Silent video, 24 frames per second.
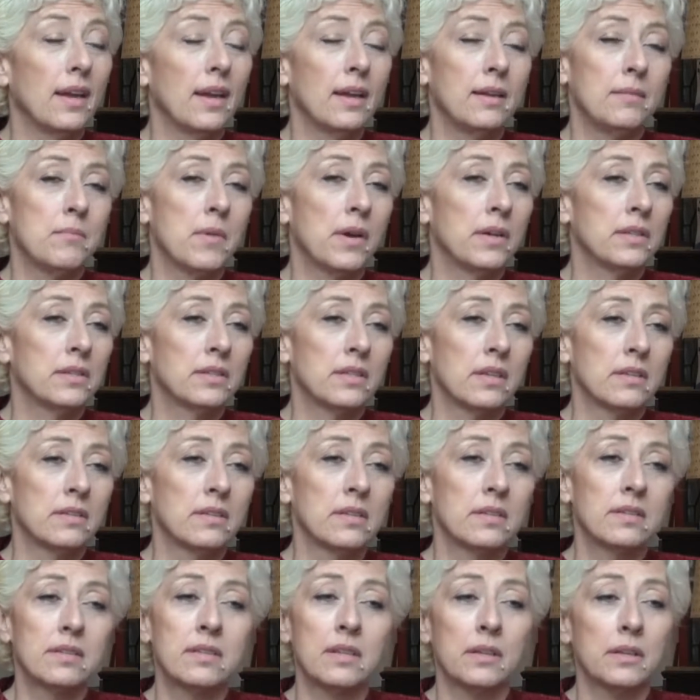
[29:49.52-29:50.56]
And my
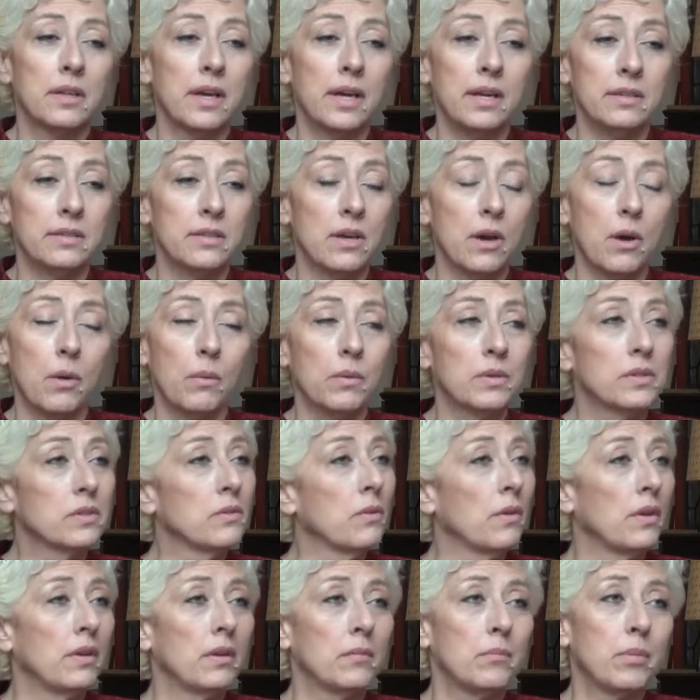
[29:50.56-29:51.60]
sense is the light is
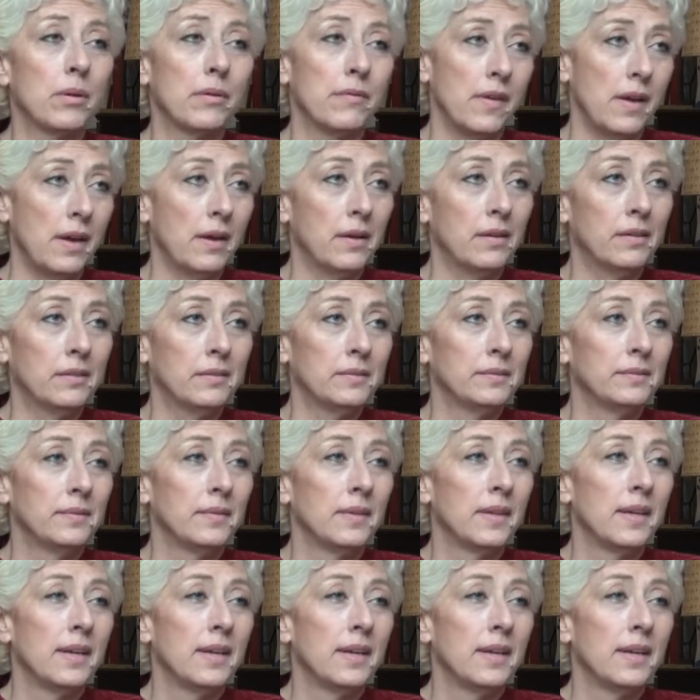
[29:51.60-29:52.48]
always going to prevail.